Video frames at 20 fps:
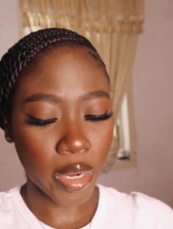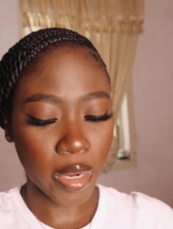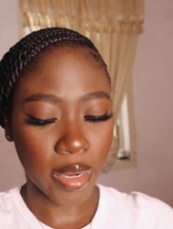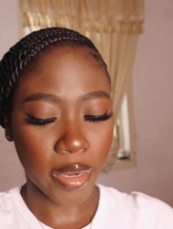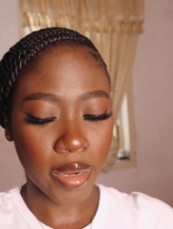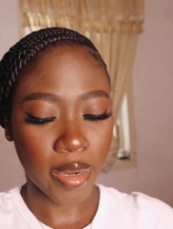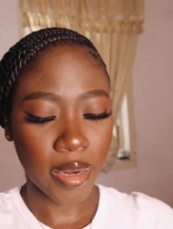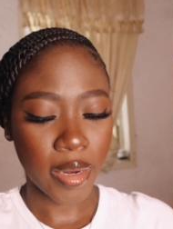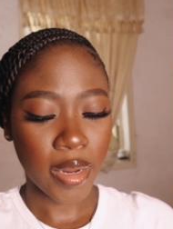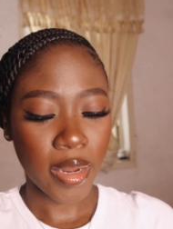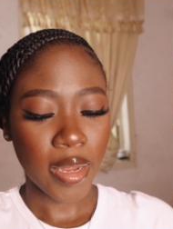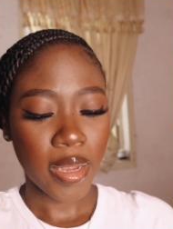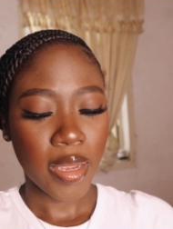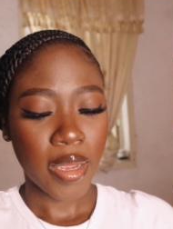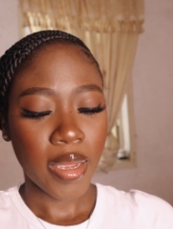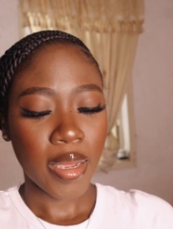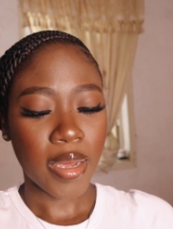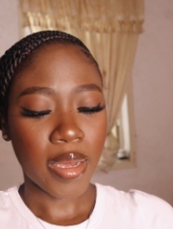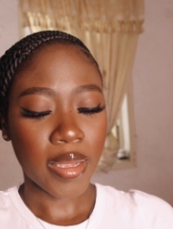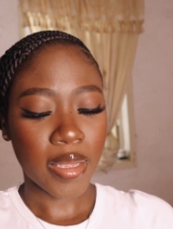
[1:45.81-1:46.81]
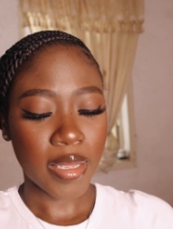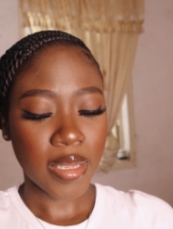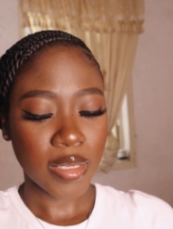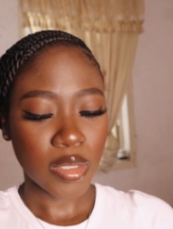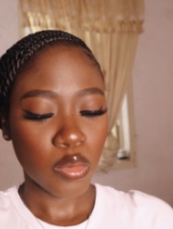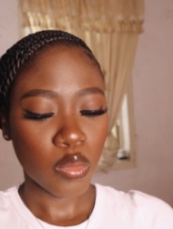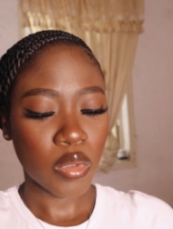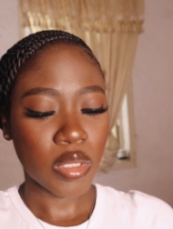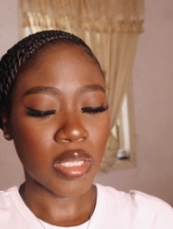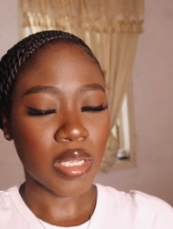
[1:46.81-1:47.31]
I
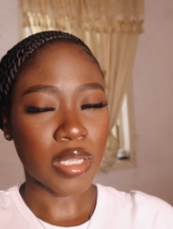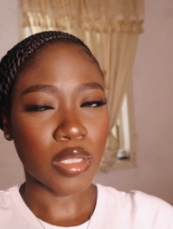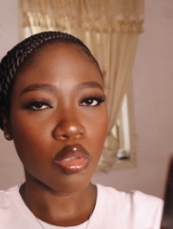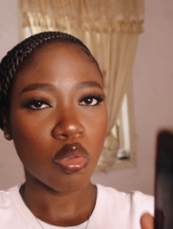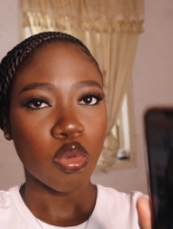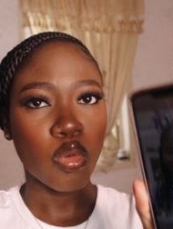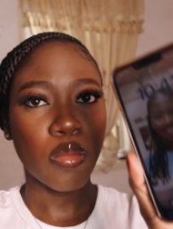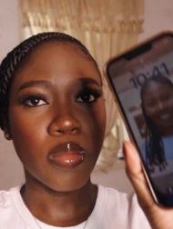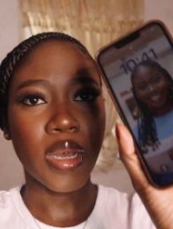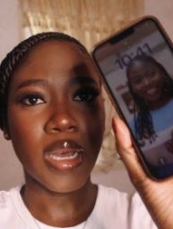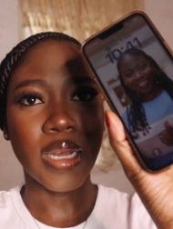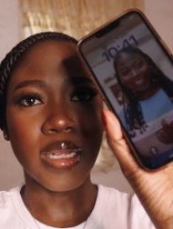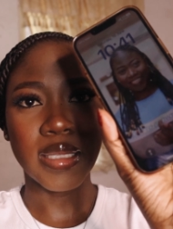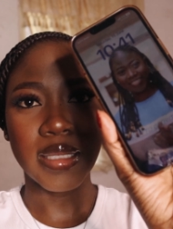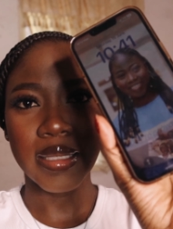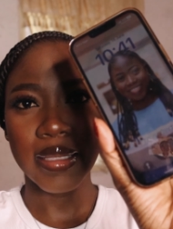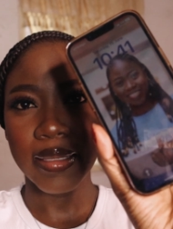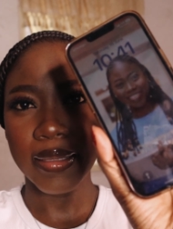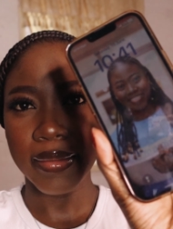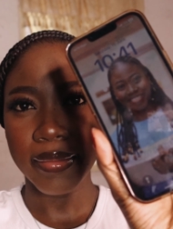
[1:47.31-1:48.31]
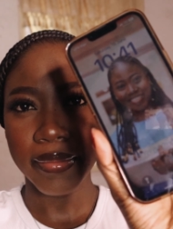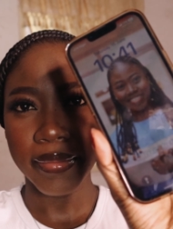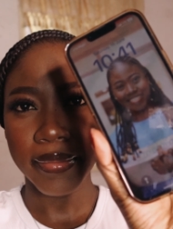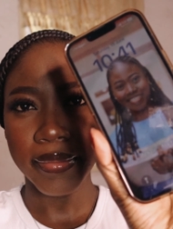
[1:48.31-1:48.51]
guess who's at two months.